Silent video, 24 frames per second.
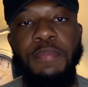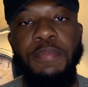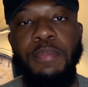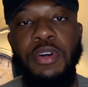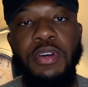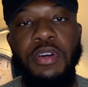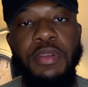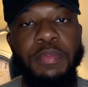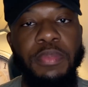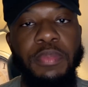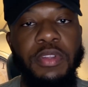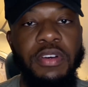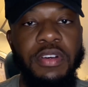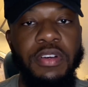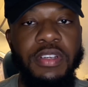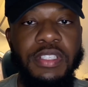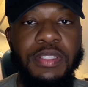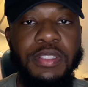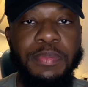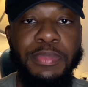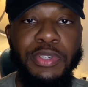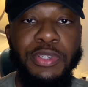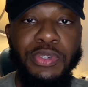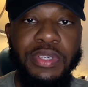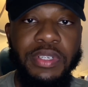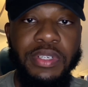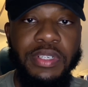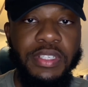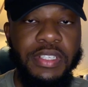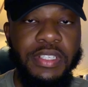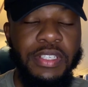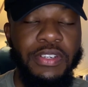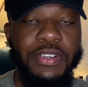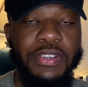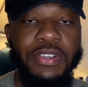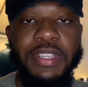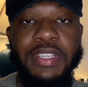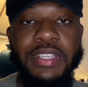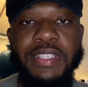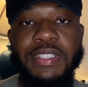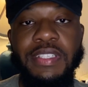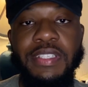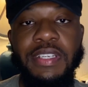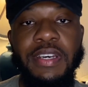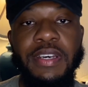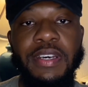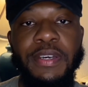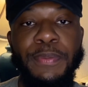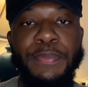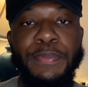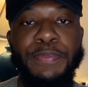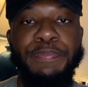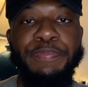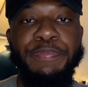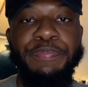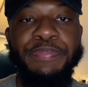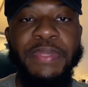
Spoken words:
Mont Blanc Spirit all this time.